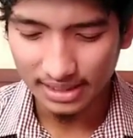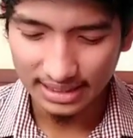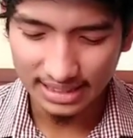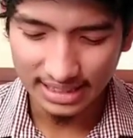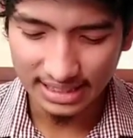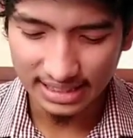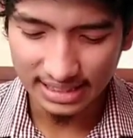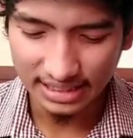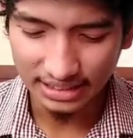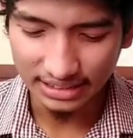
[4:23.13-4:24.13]

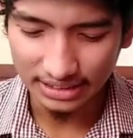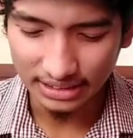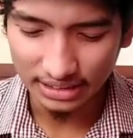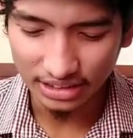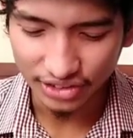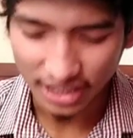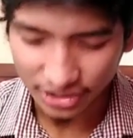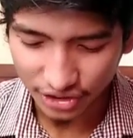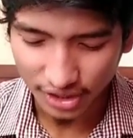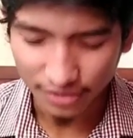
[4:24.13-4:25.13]
the discussion